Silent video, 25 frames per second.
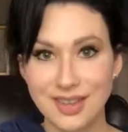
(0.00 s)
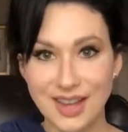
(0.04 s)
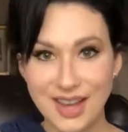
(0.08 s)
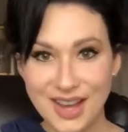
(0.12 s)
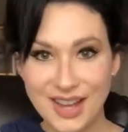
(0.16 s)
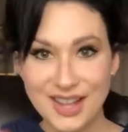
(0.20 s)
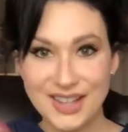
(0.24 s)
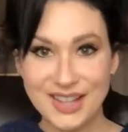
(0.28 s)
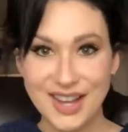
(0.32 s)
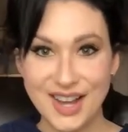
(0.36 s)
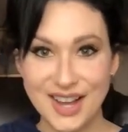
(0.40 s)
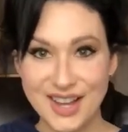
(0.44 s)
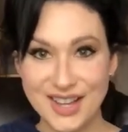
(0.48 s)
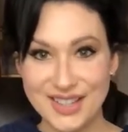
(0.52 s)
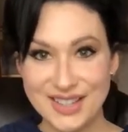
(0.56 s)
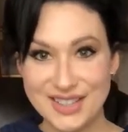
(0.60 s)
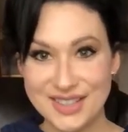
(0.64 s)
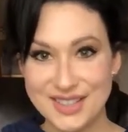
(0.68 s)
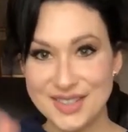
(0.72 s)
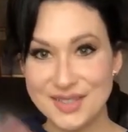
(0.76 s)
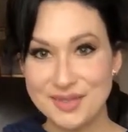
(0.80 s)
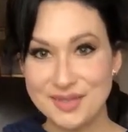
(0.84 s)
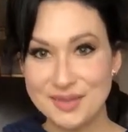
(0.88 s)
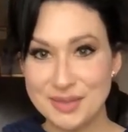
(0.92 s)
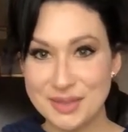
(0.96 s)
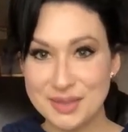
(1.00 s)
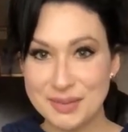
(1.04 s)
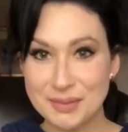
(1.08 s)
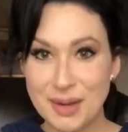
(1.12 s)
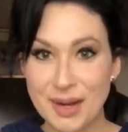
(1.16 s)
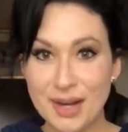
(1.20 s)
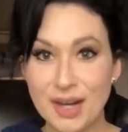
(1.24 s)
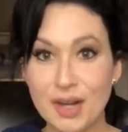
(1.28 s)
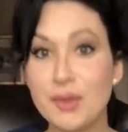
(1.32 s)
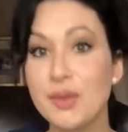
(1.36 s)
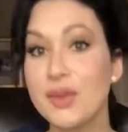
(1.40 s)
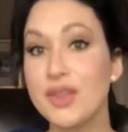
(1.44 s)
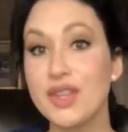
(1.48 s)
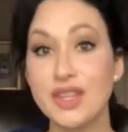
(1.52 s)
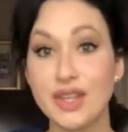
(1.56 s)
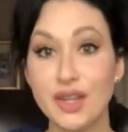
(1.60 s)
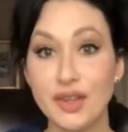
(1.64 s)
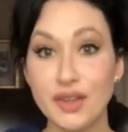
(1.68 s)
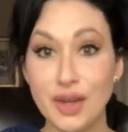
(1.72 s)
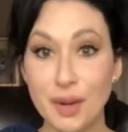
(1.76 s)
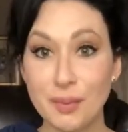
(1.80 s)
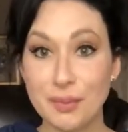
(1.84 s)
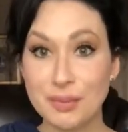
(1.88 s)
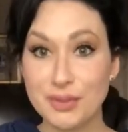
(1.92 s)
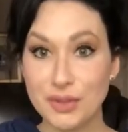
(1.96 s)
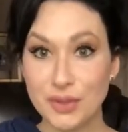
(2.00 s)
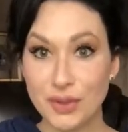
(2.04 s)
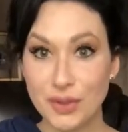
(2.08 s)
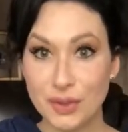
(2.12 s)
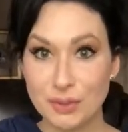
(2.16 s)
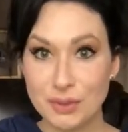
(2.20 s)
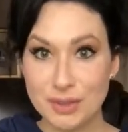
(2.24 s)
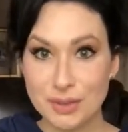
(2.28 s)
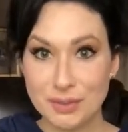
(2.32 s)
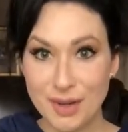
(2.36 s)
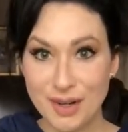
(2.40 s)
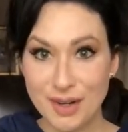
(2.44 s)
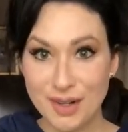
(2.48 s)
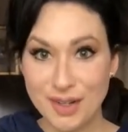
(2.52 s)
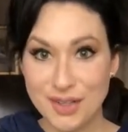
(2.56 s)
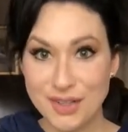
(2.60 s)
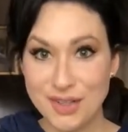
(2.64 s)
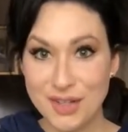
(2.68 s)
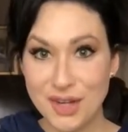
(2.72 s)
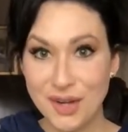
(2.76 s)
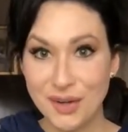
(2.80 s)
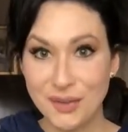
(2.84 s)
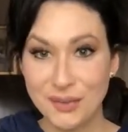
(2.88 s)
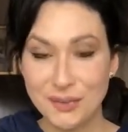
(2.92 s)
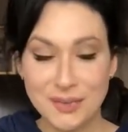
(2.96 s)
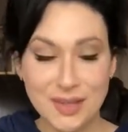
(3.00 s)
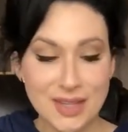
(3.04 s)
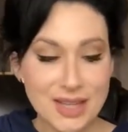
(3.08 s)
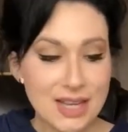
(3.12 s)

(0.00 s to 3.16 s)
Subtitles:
Hi guys, it's Miss Meyer with another episode of the Miss Meyer Show.